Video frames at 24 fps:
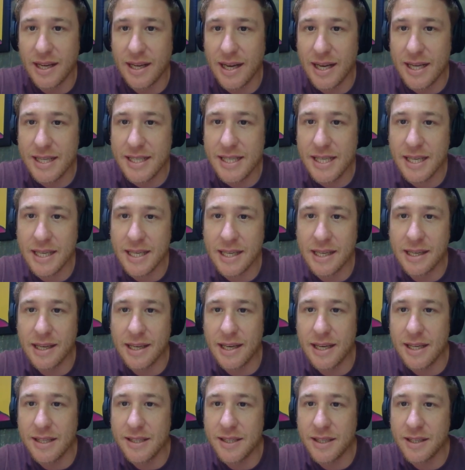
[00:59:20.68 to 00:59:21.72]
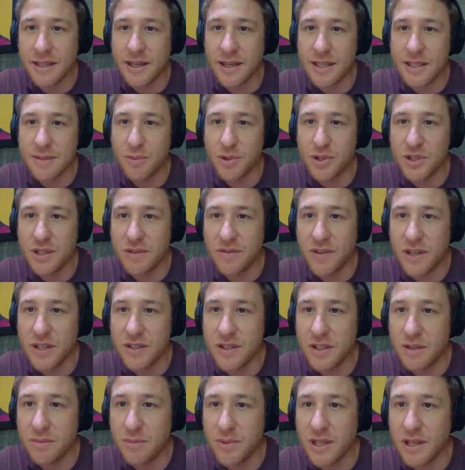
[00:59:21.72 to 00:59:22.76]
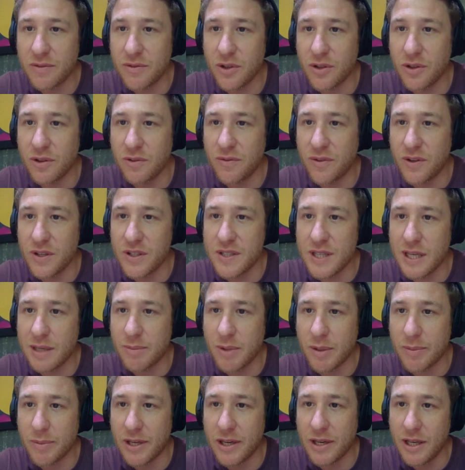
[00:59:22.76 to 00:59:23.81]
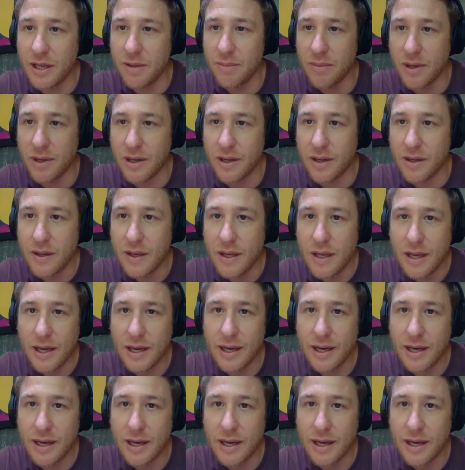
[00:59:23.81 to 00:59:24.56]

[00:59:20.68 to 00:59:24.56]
Adding, Etienne has motivated me after the first time I met him.